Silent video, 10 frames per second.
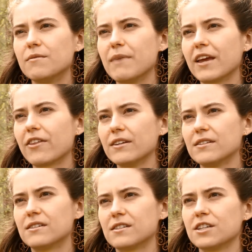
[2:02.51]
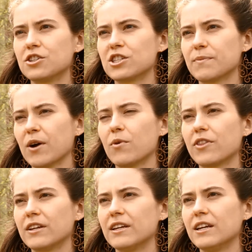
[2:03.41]
make these decisions about what
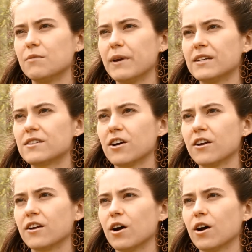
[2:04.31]
they need based on